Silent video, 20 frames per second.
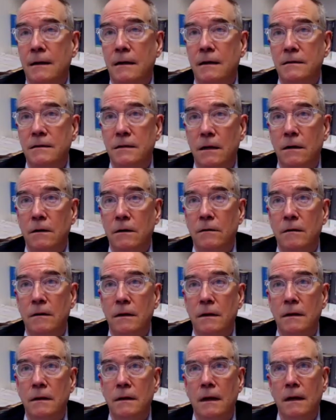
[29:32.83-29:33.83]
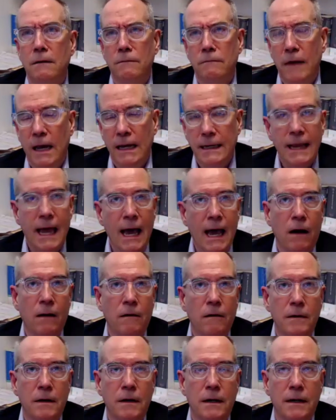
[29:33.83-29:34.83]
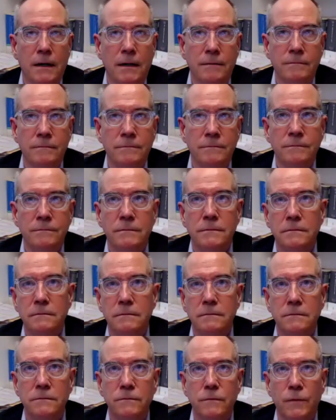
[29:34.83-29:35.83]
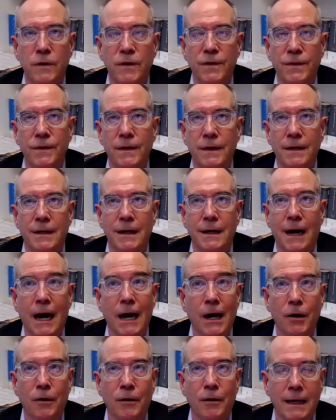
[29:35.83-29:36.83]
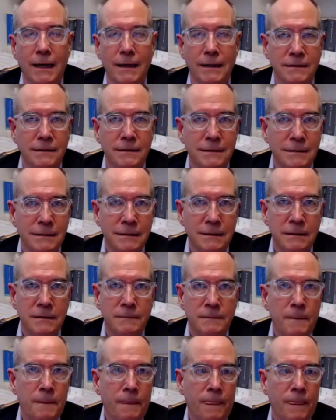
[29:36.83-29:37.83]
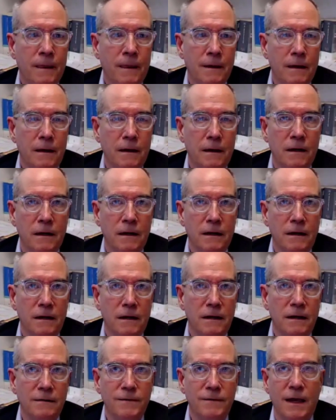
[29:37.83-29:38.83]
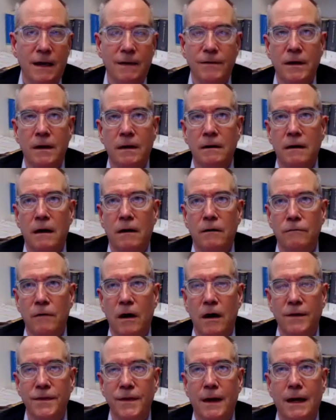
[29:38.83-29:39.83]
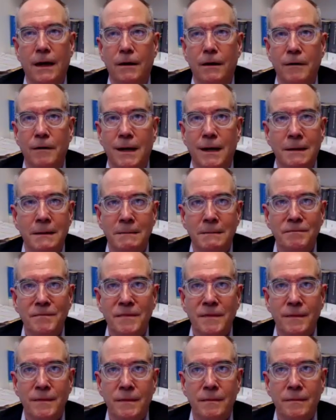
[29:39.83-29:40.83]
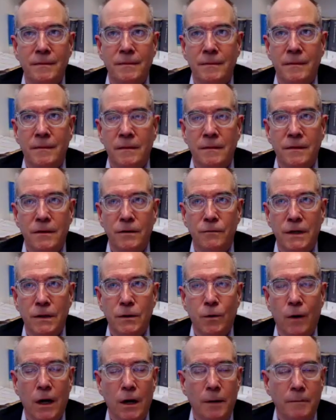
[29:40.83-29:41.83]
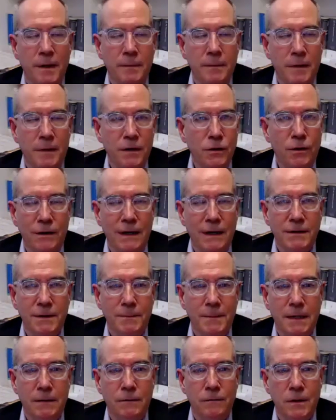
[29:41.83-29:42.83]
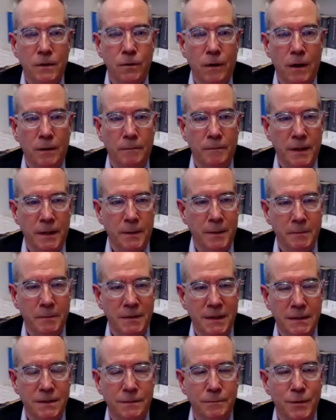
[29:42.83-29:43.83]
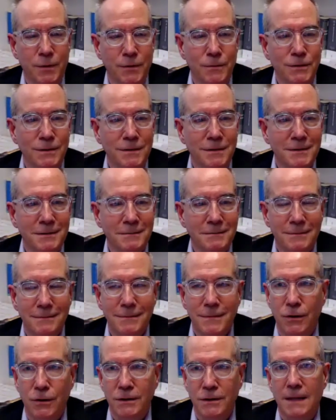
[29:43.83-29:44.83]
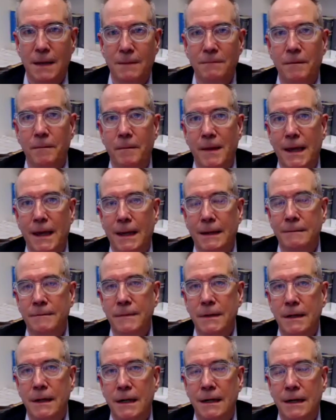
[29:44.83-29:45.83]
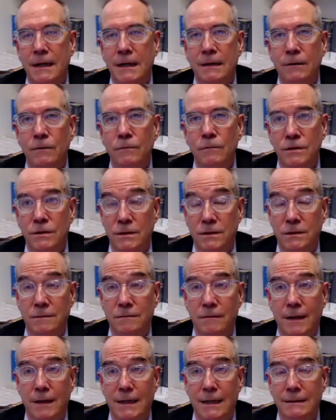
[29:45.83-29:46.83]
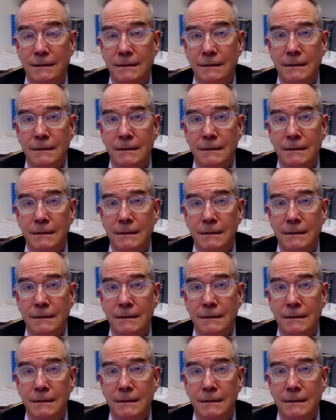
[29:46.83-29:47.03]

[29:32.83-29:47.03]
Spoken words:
So right now, with IRAs, if you have a Roth IRA, the required minimum, you don't have to make required minimum distributions. You're exempt from that, which is great.